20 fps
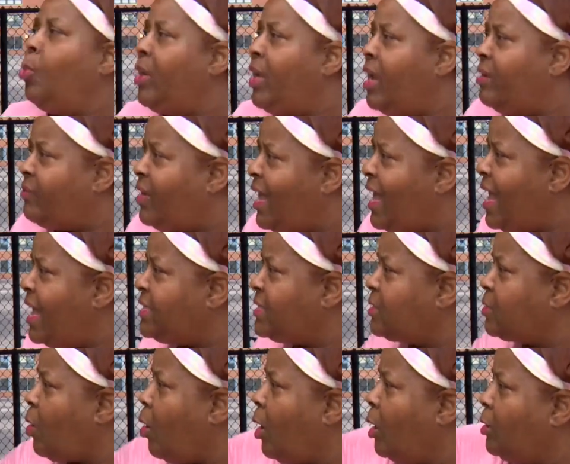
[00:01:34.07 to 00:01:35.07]
We have a Head
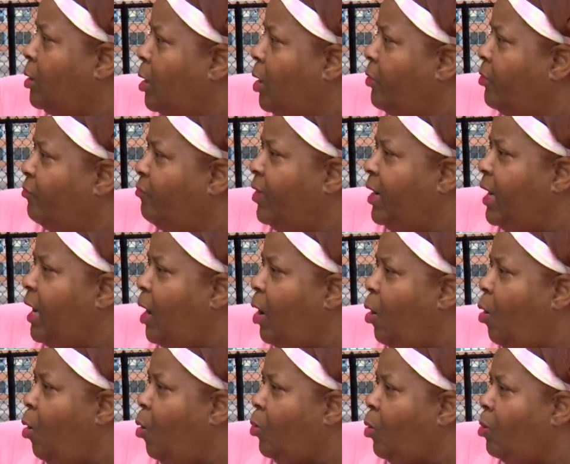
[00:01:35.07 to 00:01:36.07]
Start
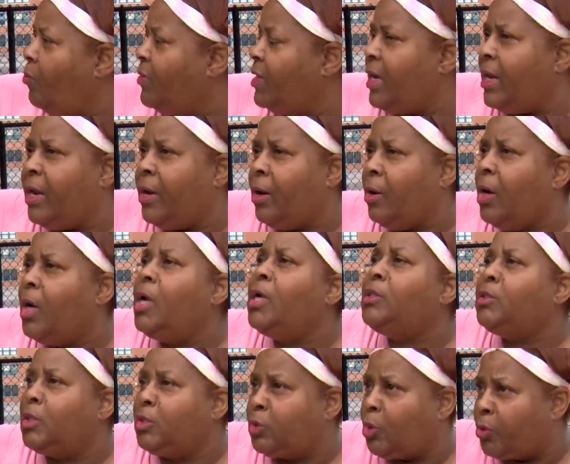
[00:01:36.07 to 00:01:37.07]
three-year-old over here.
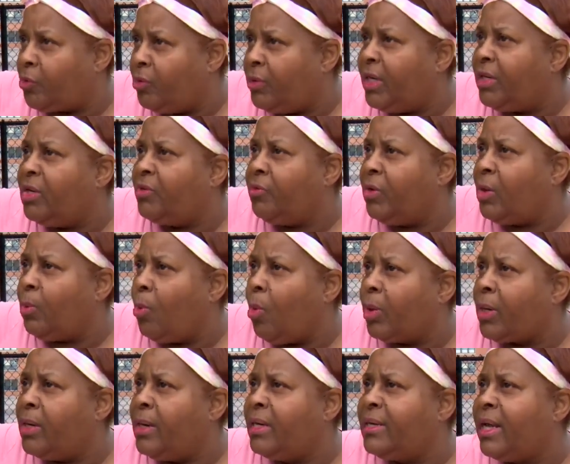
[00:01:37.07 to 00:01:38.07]
The children need to drink
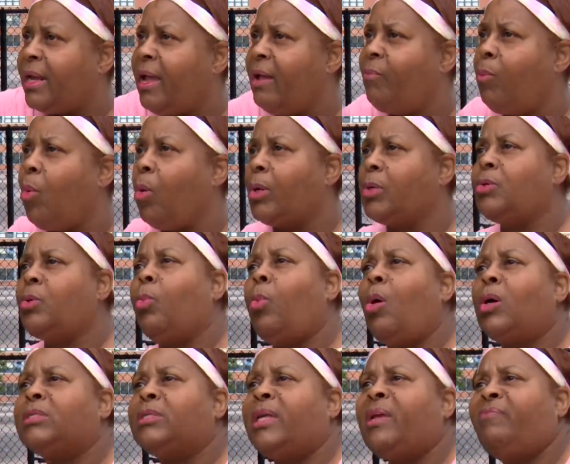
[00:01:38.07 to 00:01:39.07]
water. They need to have water to
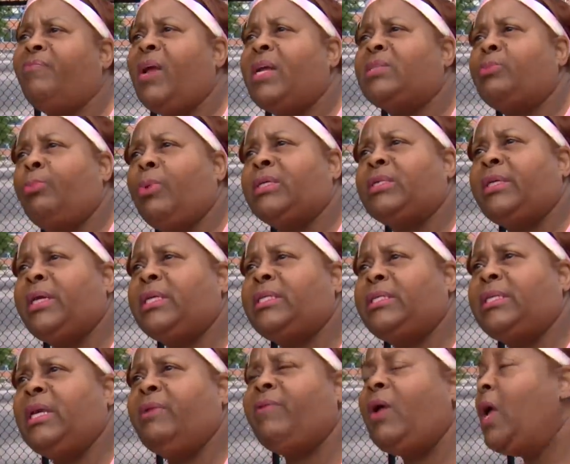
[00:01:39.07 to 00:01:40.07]
wash their face, brush their
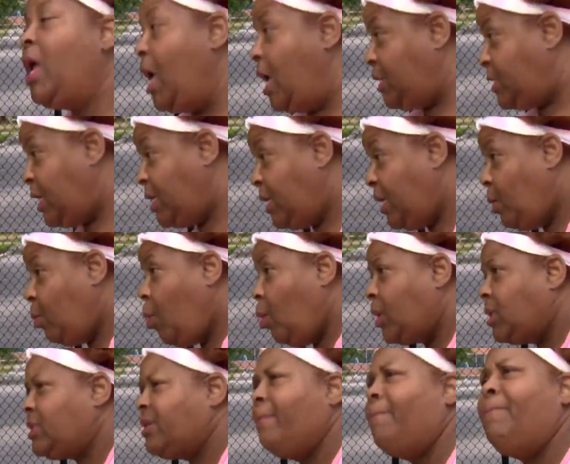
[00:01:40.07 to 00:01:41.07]
teeth. They need
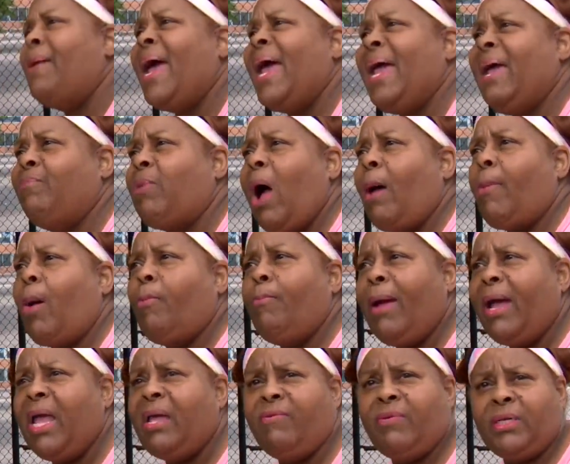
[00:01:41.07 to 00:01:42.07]
water to bathe. How about
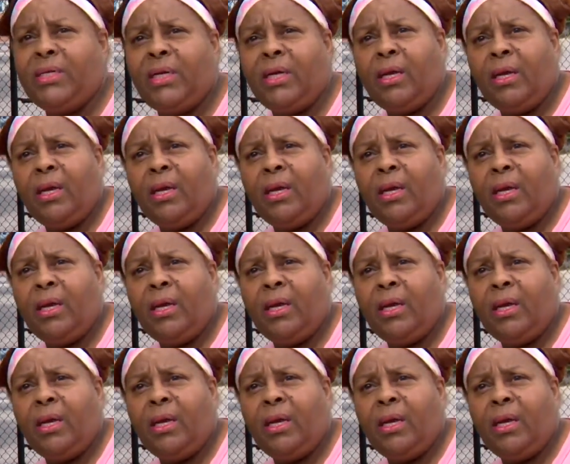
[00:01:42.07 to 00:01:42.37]
bathing?